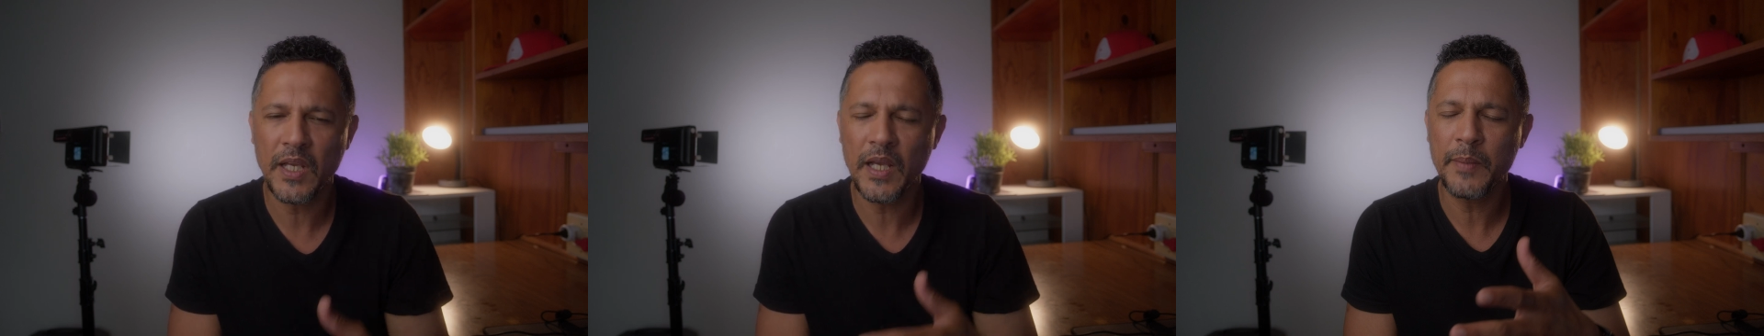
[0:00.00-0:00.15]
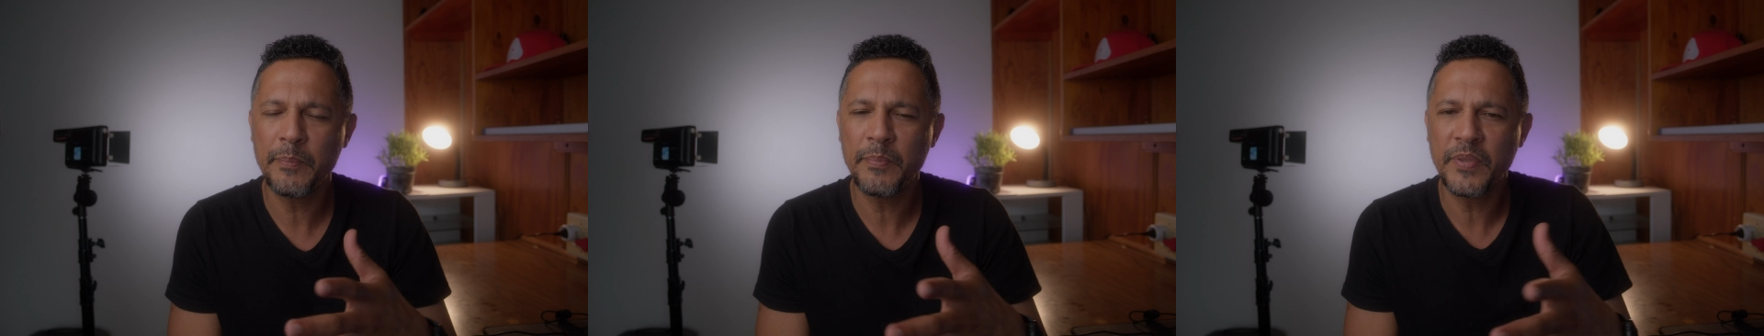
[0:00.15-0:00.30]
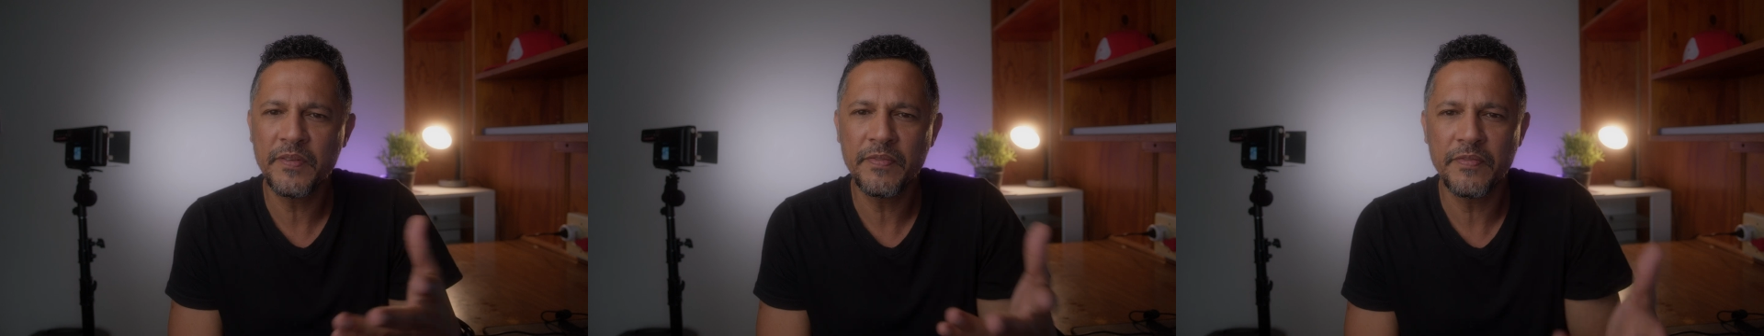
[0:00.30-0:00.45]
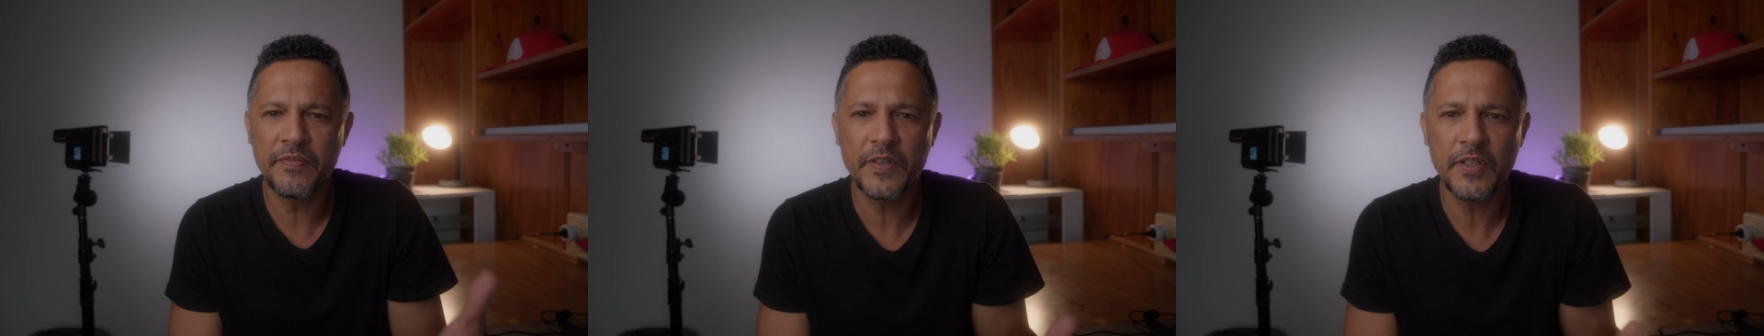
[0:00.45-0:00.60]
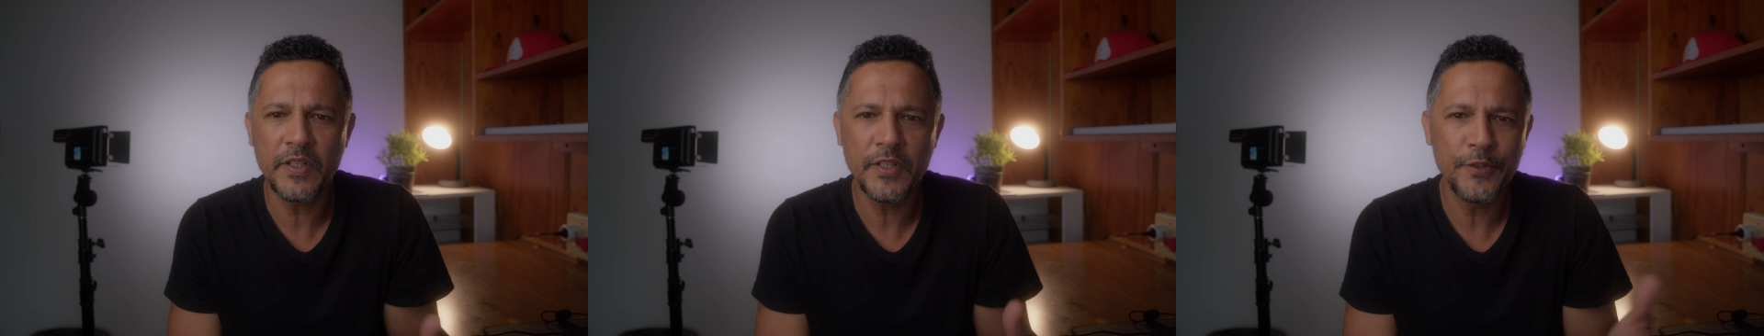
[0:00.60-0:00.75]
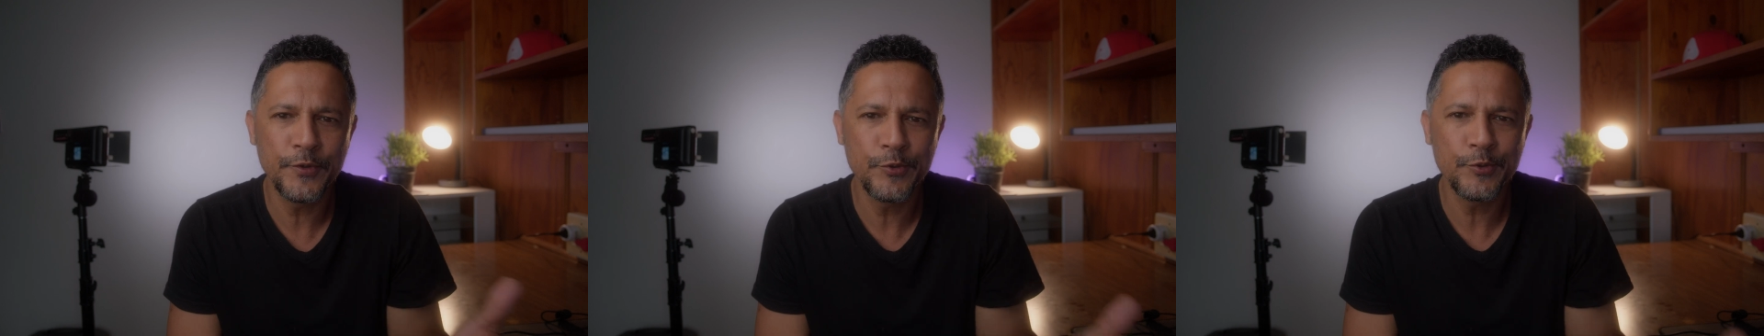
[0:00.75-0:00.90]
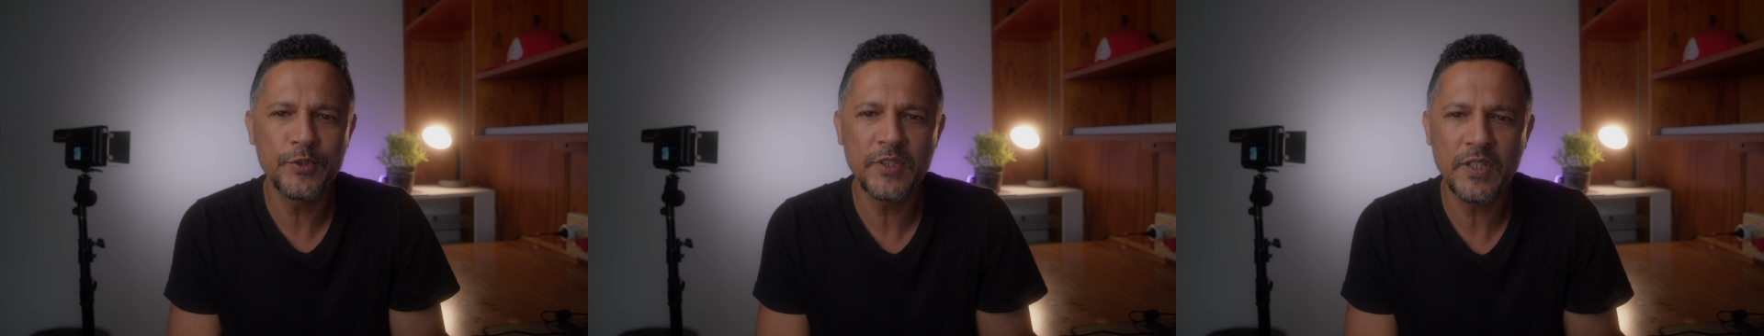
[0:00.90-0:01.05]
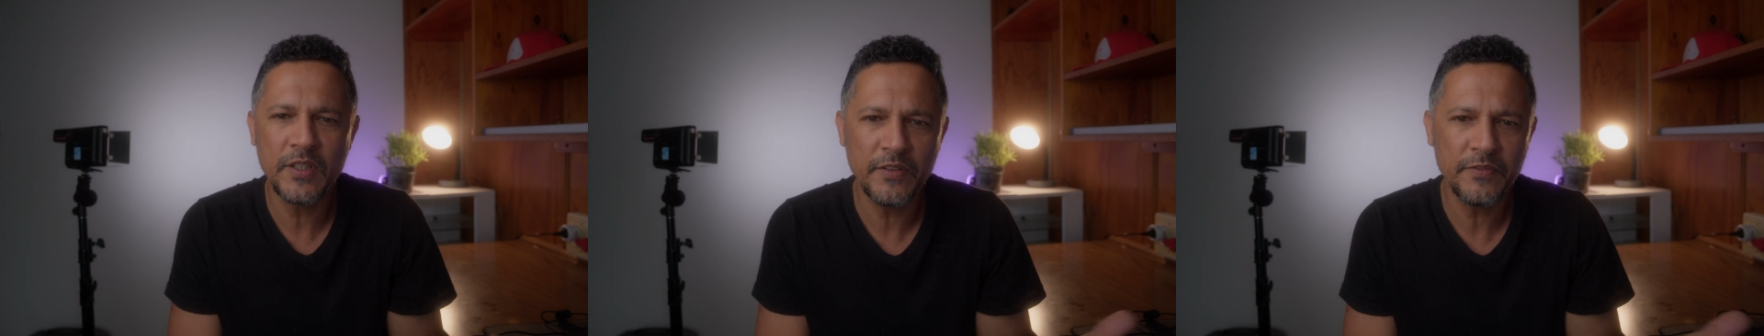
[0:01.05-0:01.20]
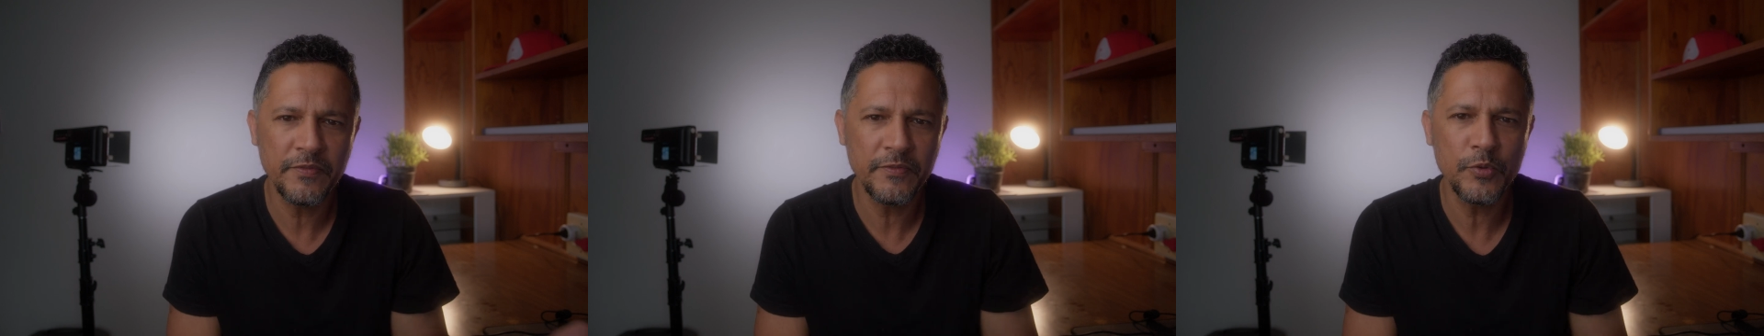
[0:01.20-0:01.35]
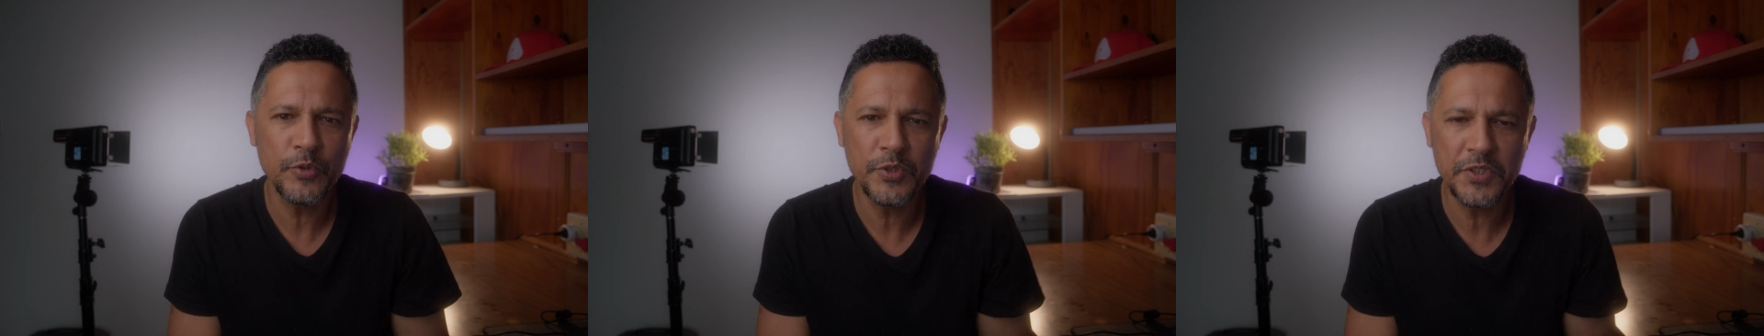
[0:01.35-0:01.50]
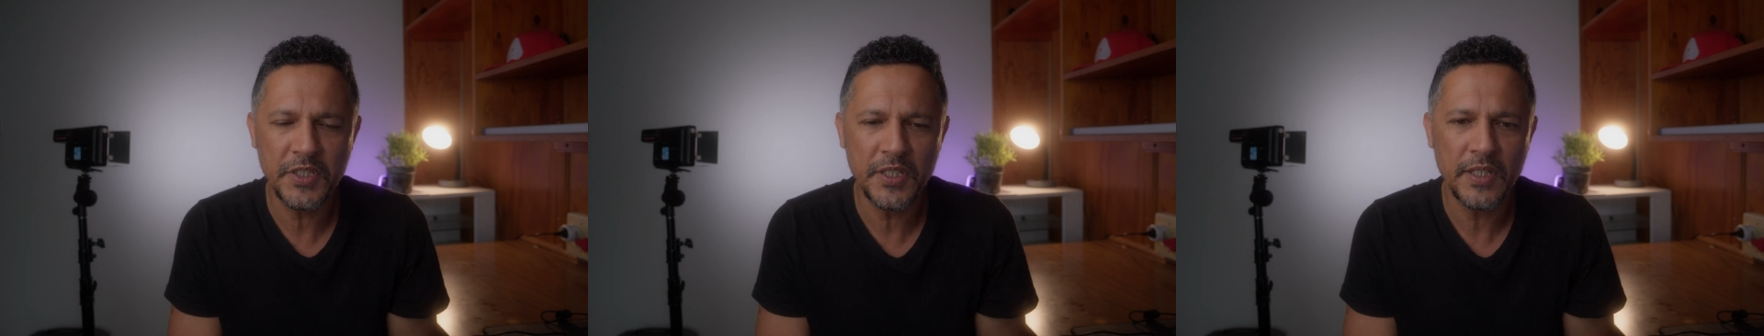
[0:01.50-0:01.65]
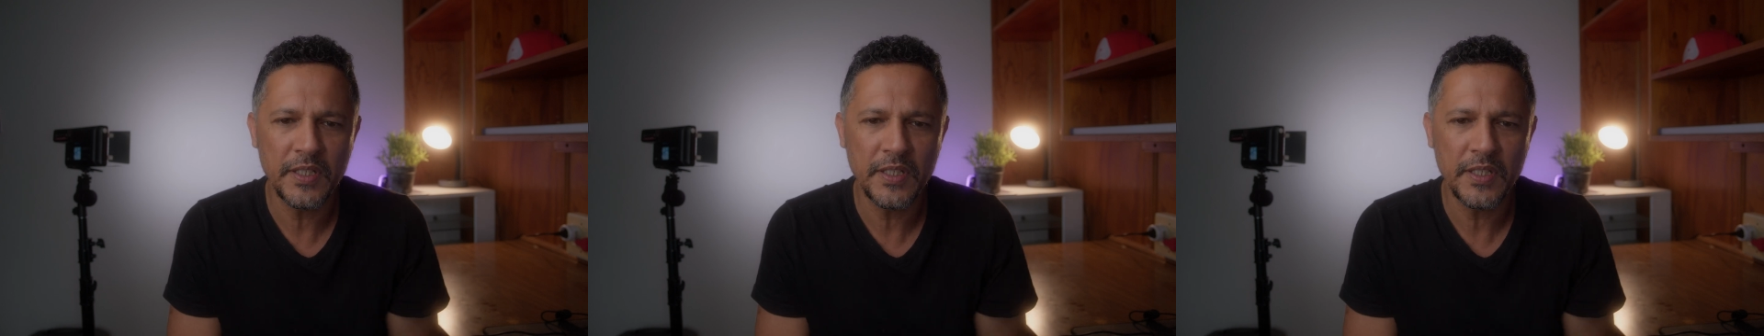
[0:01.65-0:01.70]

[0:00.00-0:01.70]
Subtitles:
I prefer using the Fuji.